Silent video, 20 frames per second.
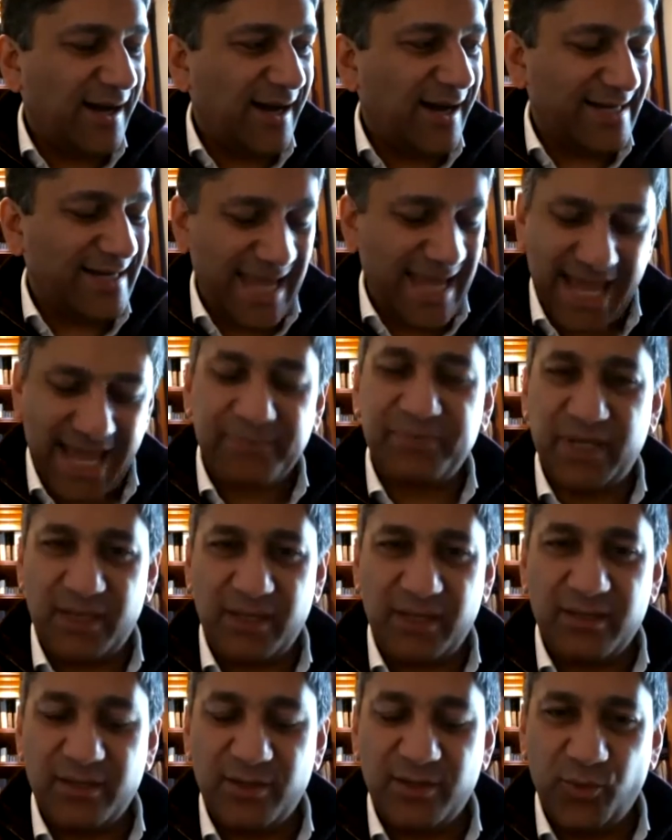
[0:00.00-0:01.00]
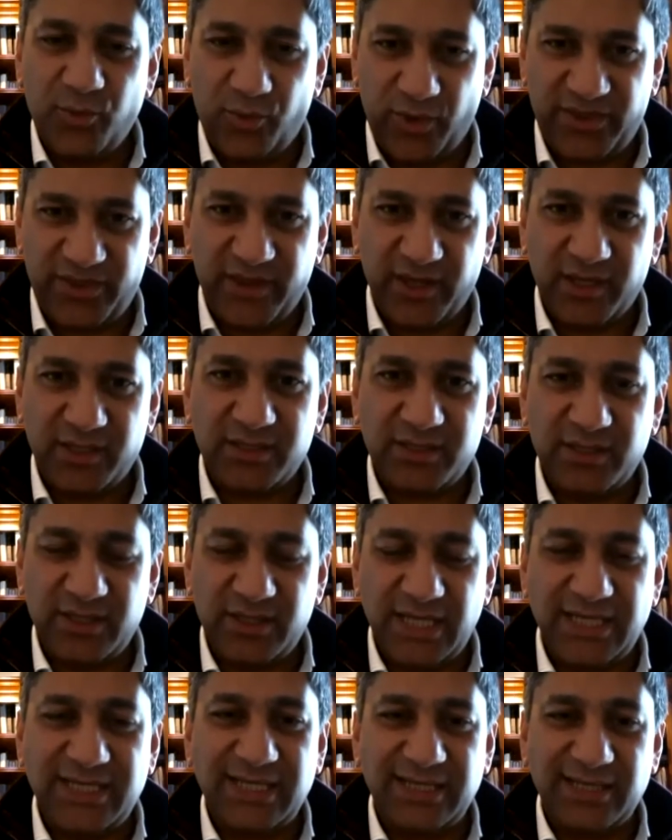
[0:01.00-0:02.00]
unhappy with it.
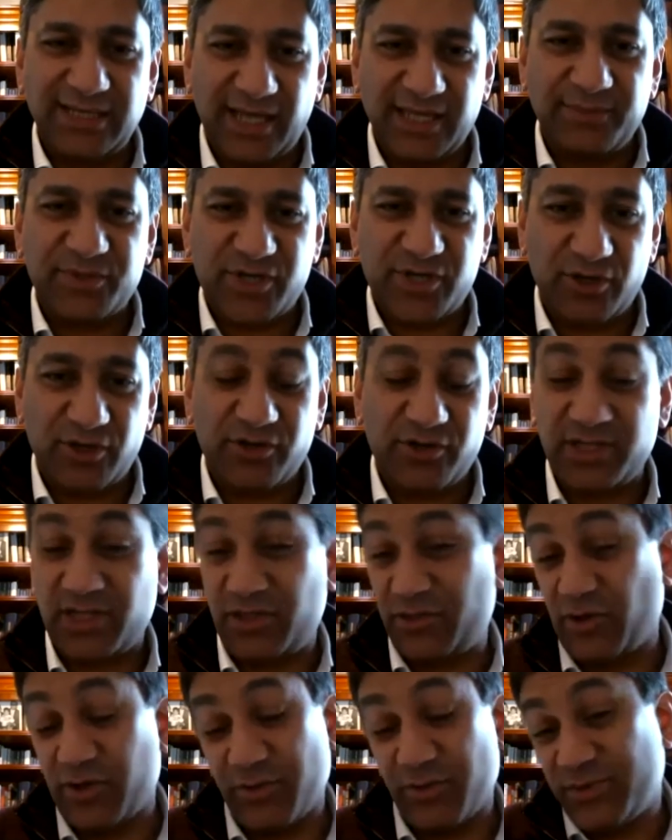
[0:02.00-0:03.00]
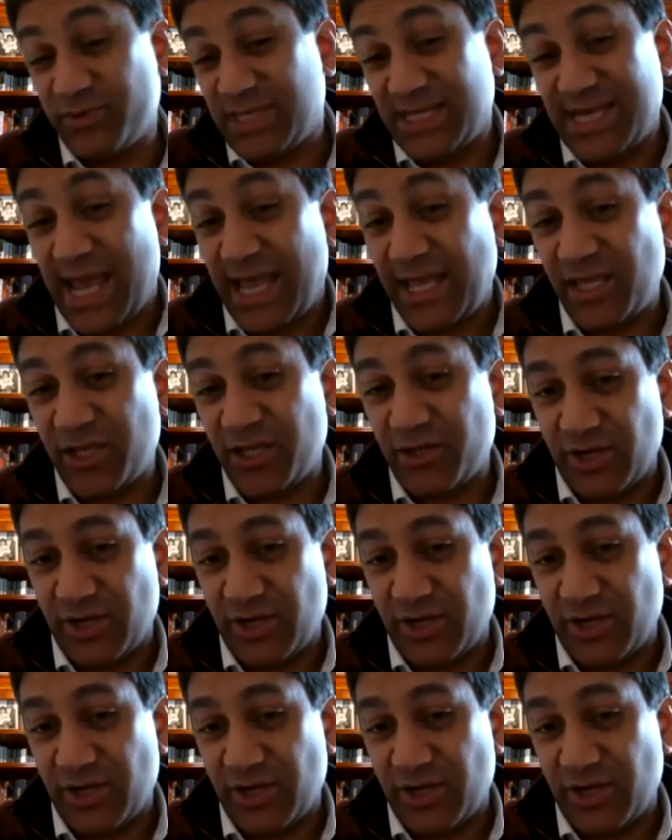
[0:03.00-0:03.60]
They didn't like the portrayal because they thought it was inaccurate.